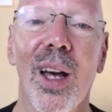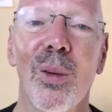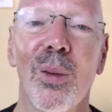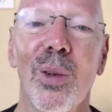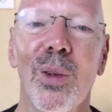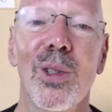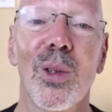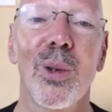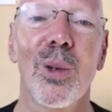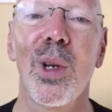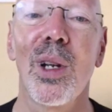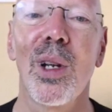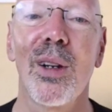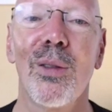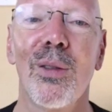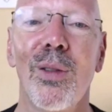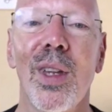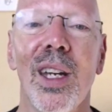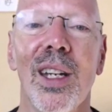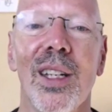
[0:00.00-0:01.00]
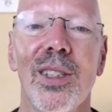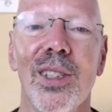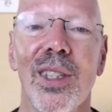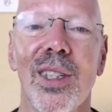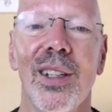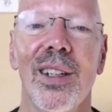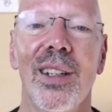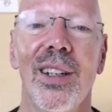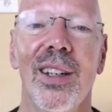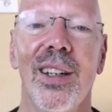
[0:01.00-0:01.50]
What's aware of this?
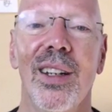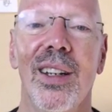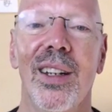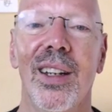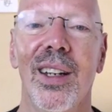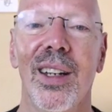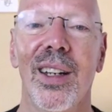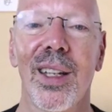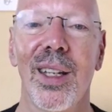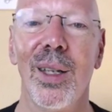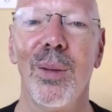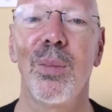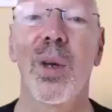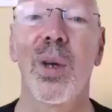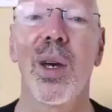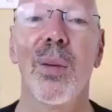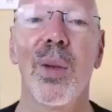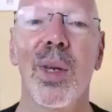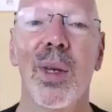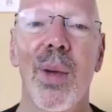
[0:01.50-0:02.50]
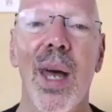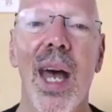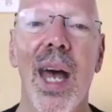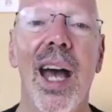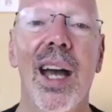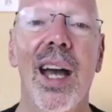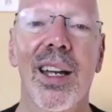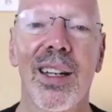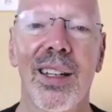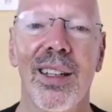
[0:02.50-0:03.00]
And keep coming
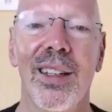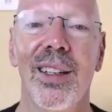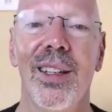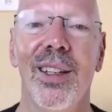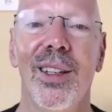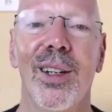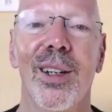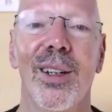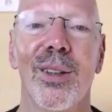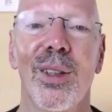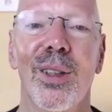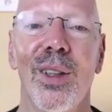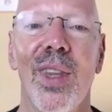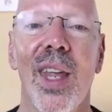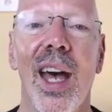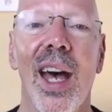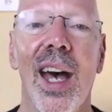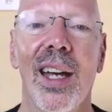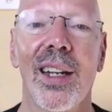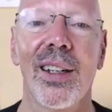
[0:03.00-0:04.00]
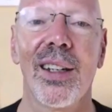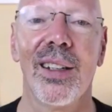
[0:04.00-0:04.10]
back, you know, to that.